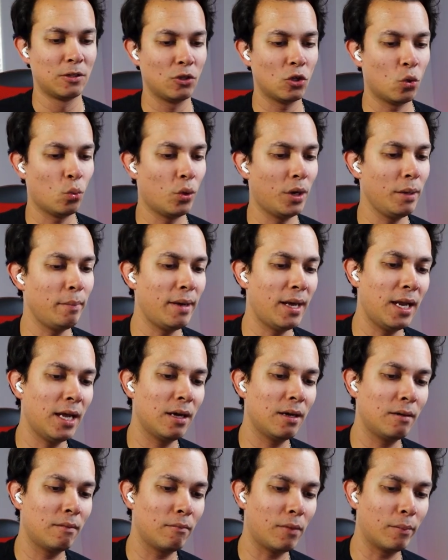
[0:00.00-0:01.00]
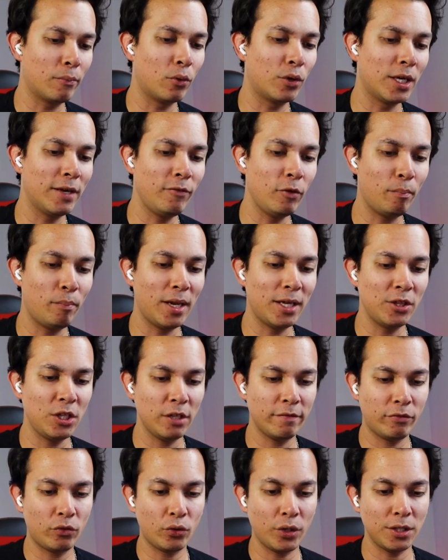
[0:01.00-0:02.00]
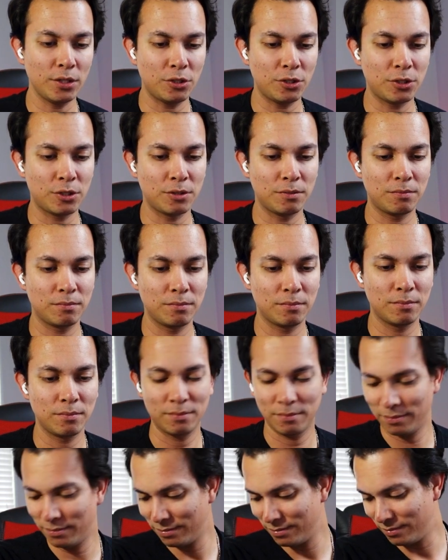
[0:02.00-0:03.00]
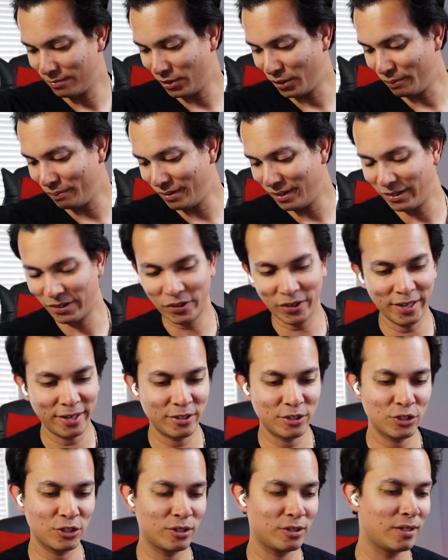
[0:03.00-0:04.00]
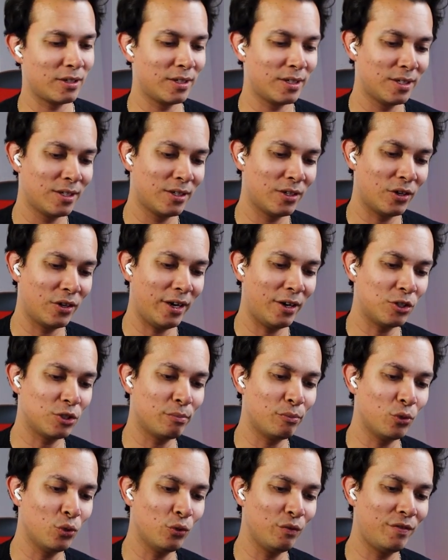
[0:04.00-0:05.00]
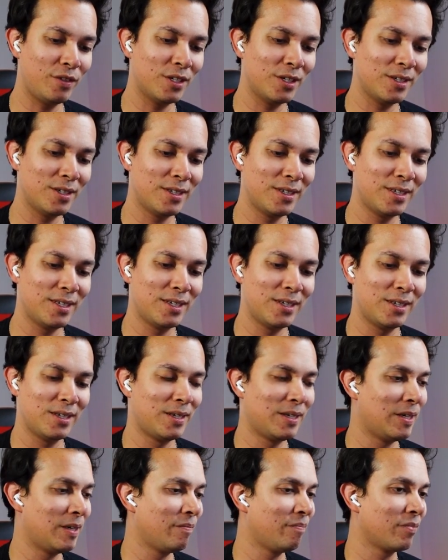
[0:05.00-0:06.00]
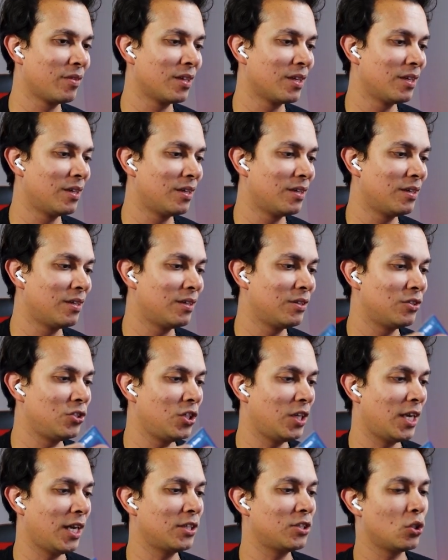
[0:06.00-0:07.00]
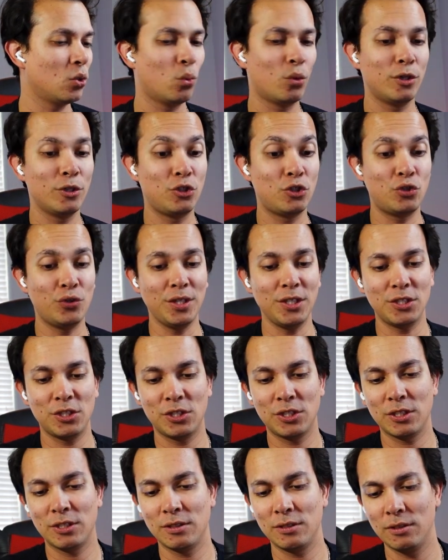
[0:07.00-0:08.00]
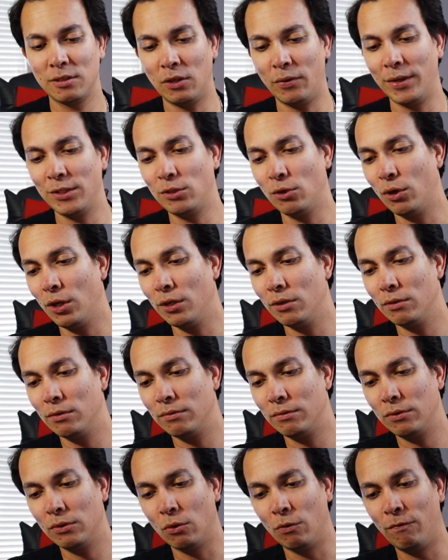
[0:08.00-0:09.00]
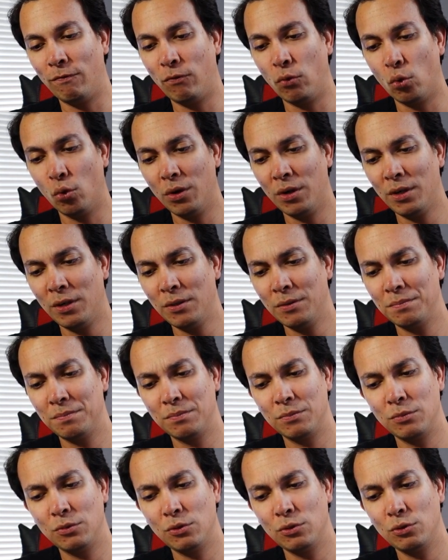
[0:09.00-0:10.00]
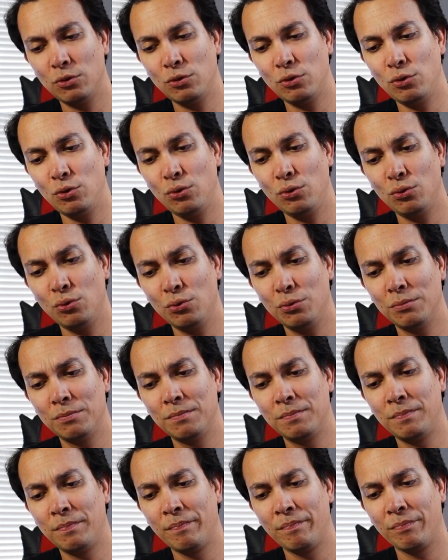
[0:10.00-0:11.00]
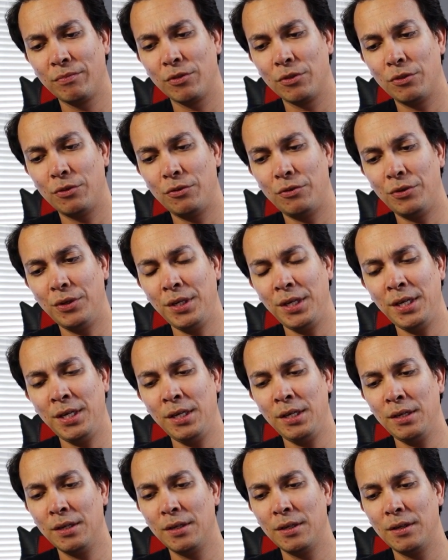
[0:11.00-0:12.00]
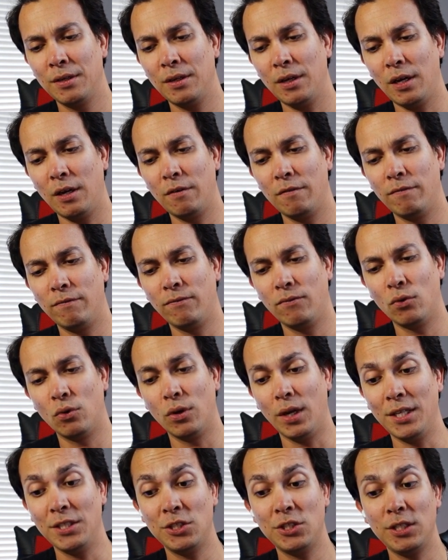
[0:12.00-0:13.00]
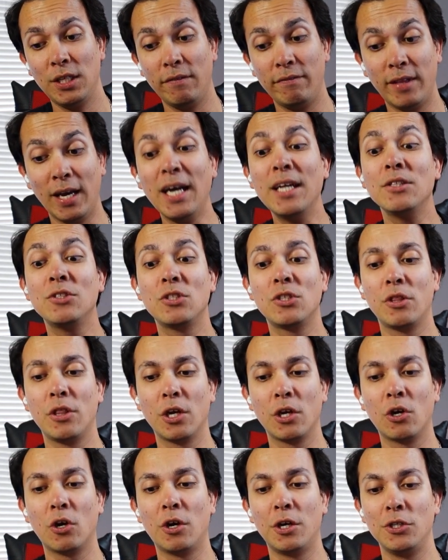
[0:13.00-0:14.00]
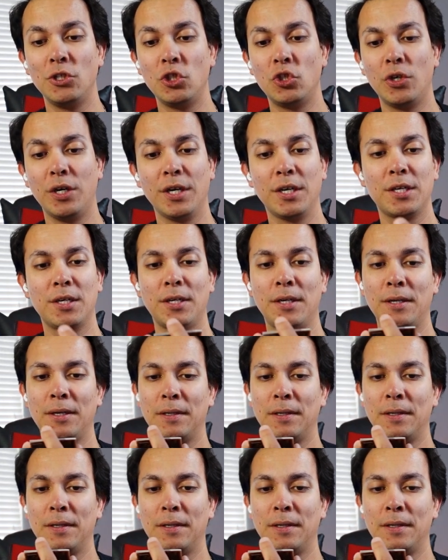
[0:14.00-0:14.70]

Don't worry, Bella. I'm gonna give you plenty of treats. Oh, her ears moved. She likes the word treats. All right, so go 4, 2, 3, and 4. Let's see if that's the card trick.